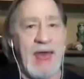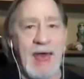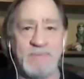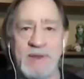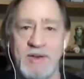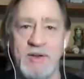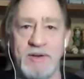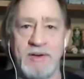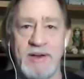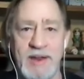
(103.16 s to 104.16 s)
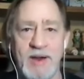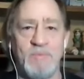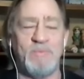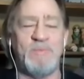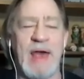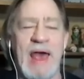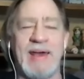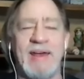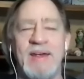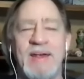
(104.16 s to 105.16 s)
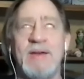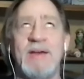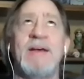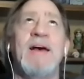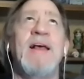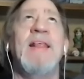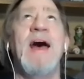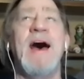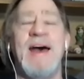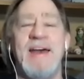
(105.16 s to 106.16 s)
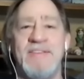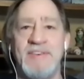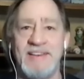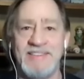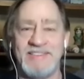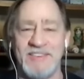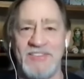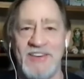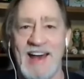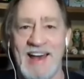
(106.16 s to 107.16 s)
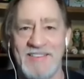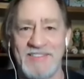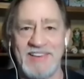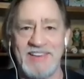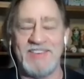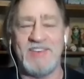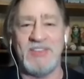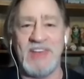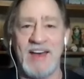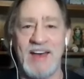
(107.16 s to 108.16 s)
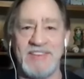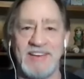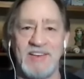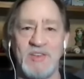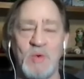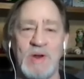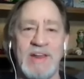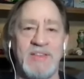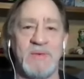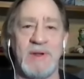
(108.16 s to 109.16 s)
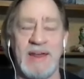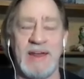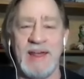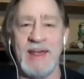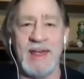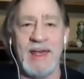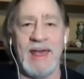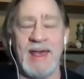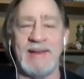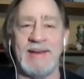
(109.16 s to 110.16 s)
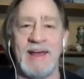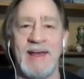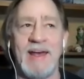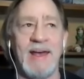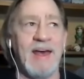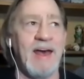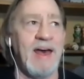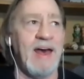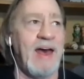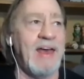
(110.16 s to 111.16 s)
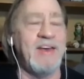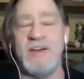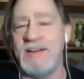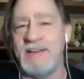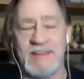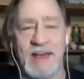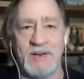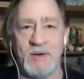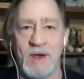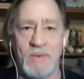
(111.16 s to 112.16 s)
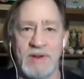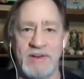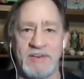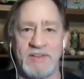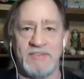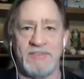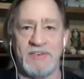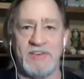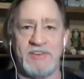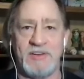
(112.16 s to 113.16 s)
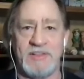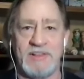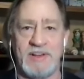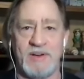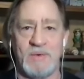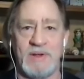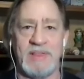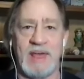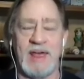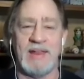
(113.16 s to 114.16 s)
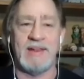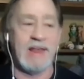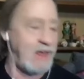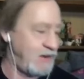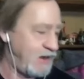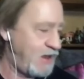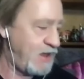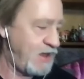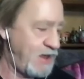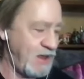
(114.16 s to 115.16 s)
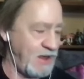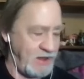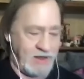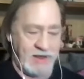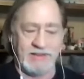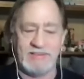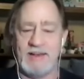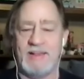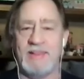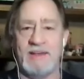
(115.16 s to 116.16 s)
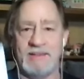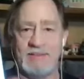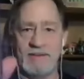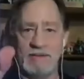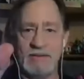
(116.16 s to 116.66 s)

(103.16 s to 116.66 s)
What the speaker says: Captain Hooter here, back, alive, survived 2023. And I couldn't decide who I wanted to do the first show of the year with. And then I saw this.